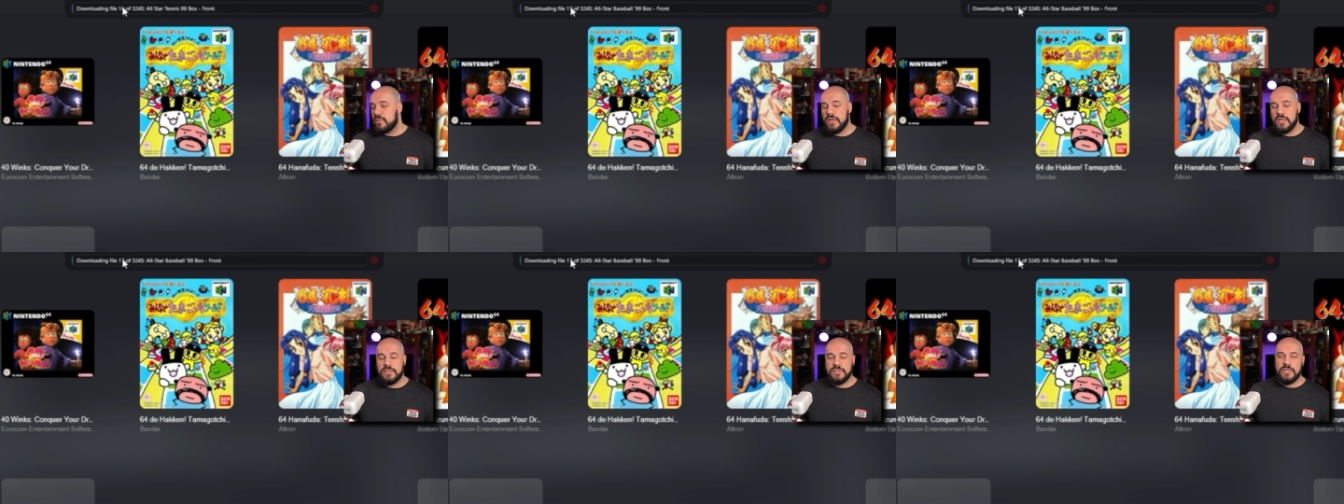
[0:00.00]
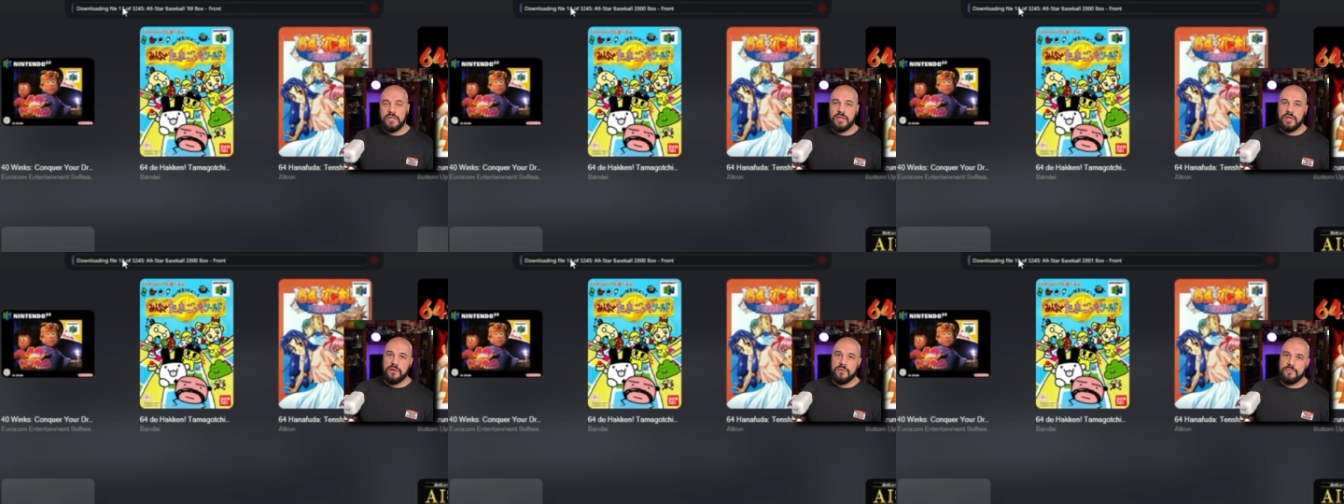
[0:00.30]
it's
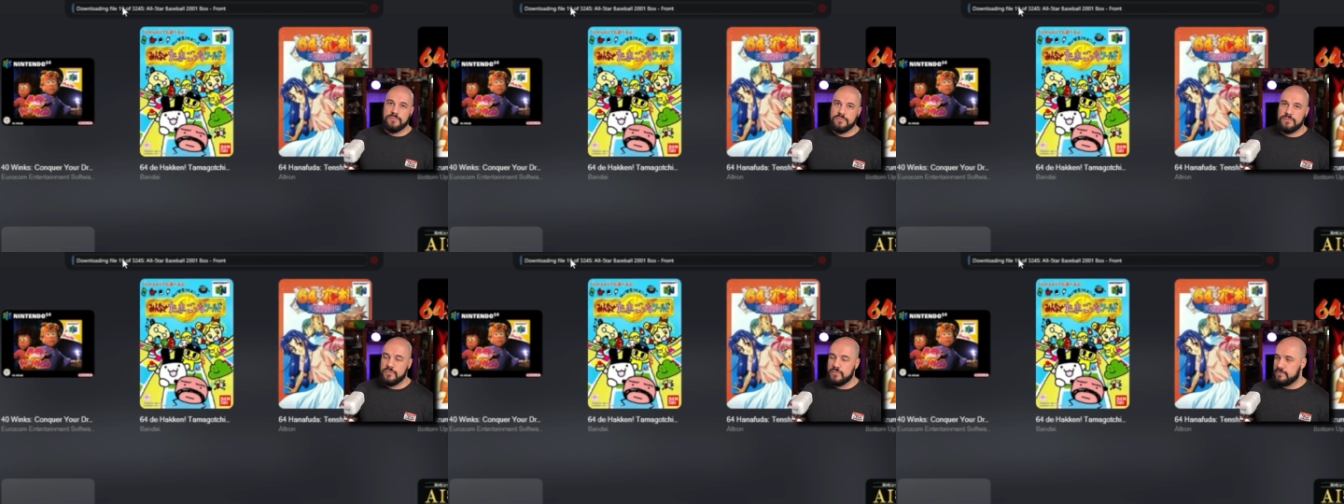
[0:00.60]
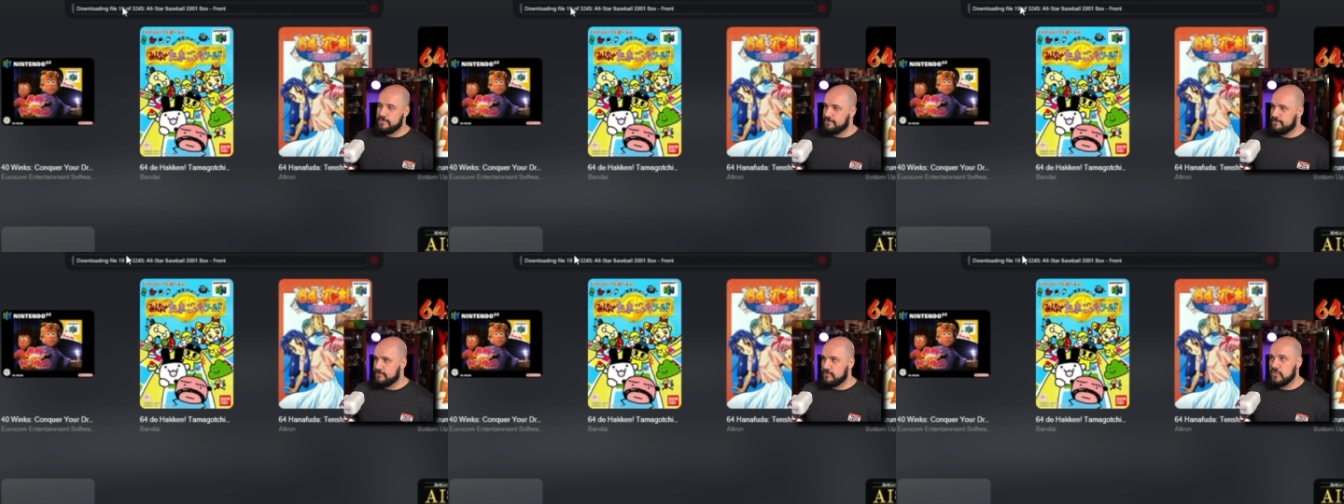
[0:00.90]
going to
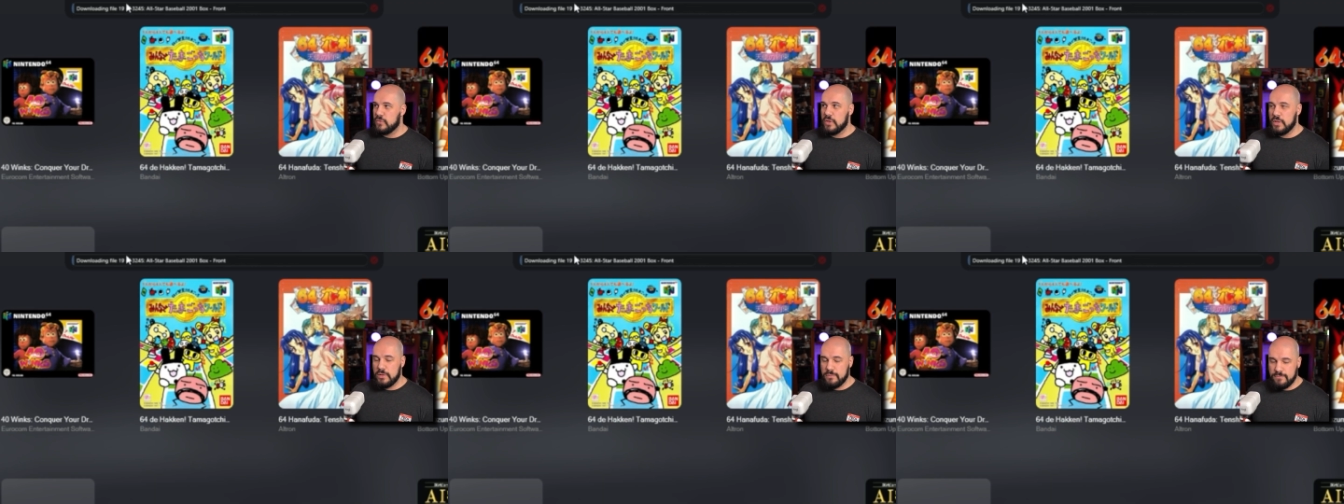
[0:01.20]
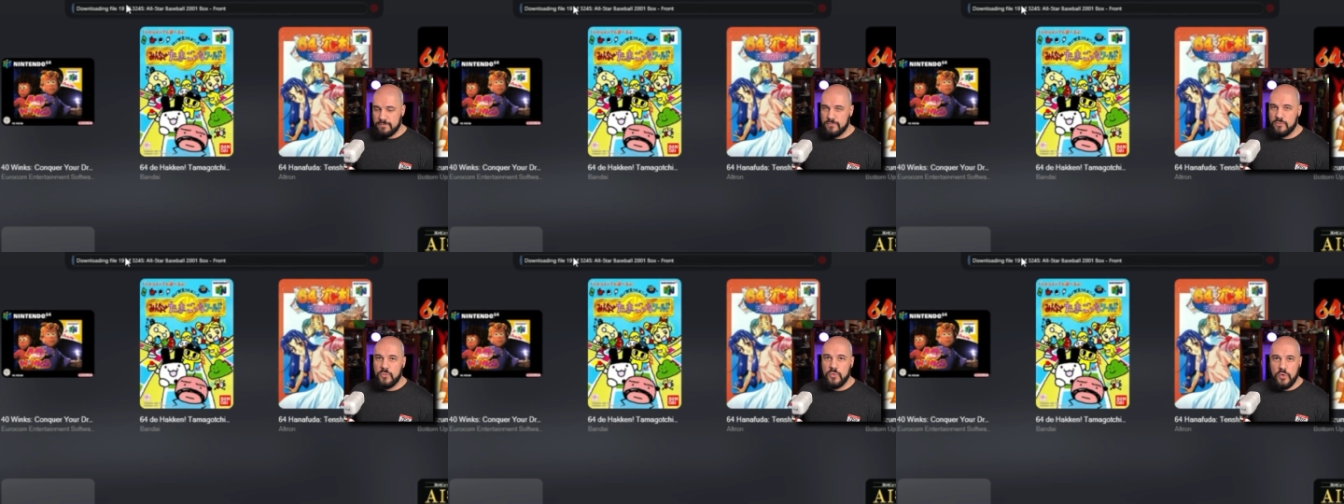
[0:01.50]

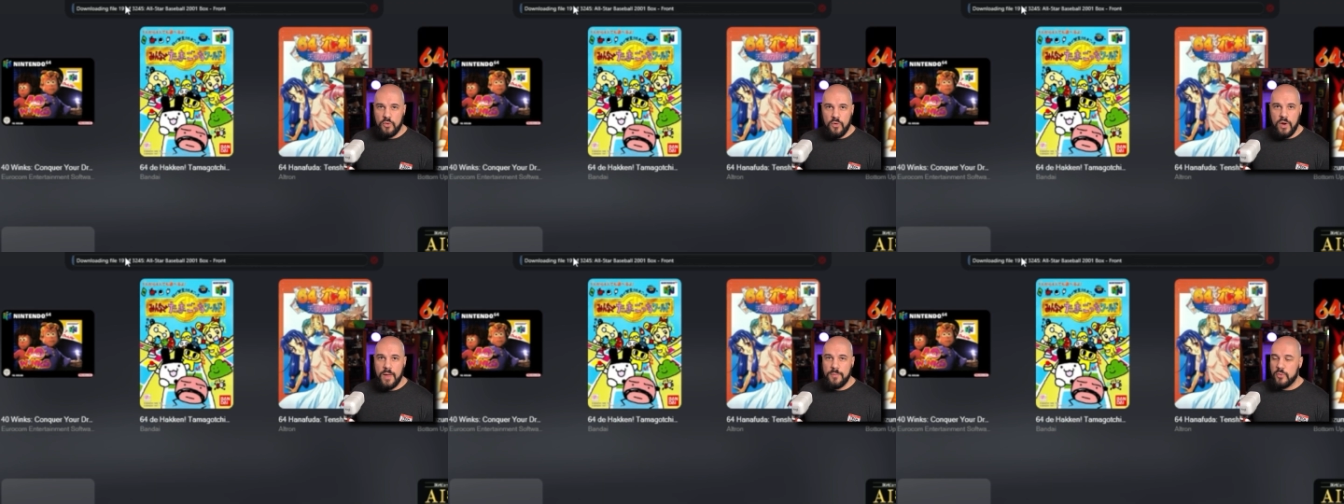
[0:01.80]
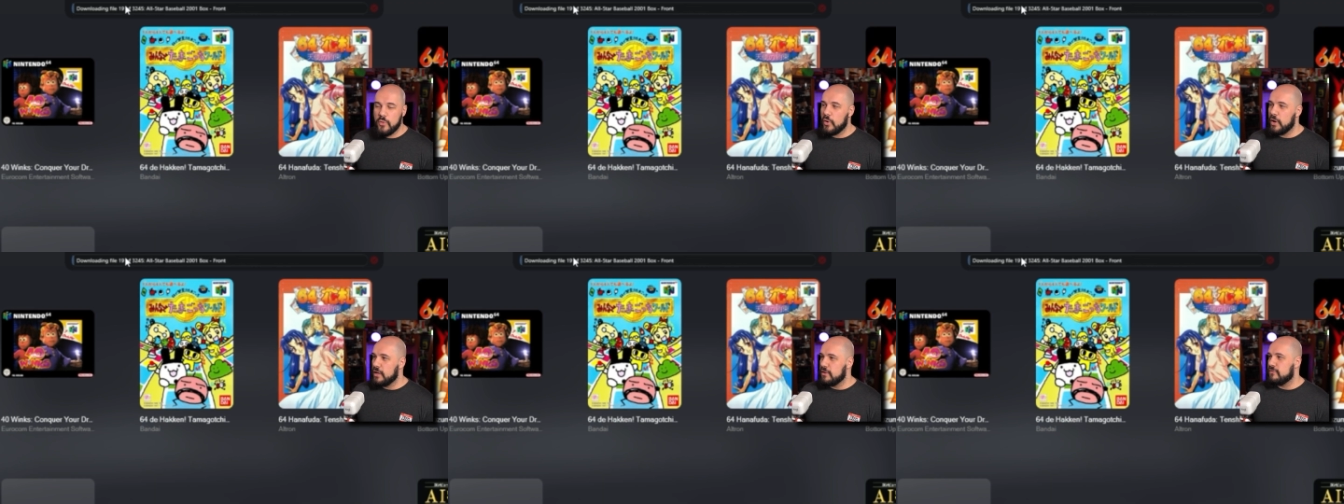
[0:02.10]
grab
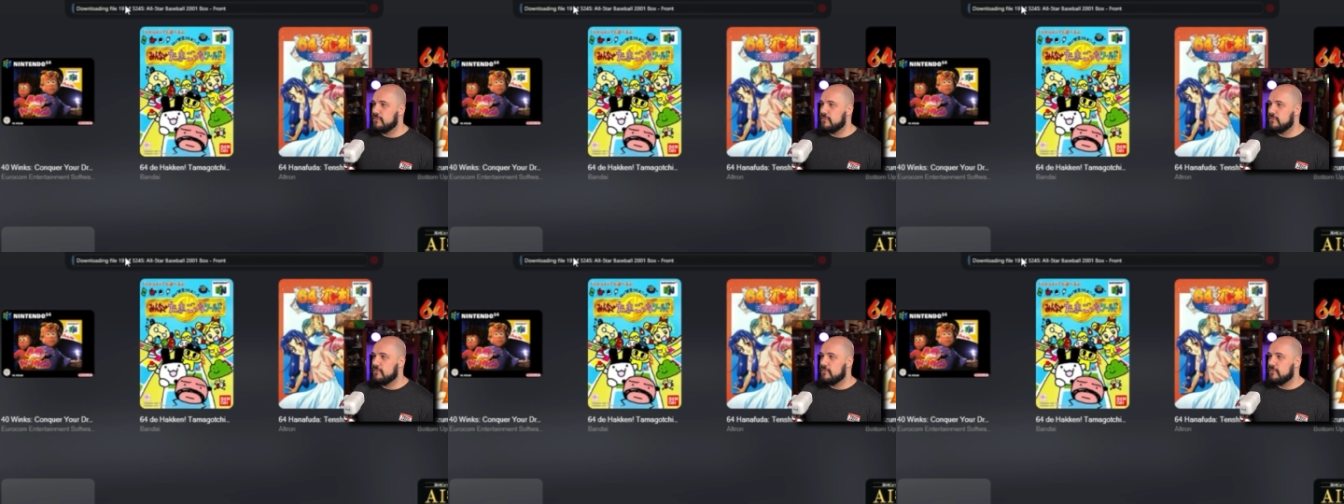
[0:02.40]
quite a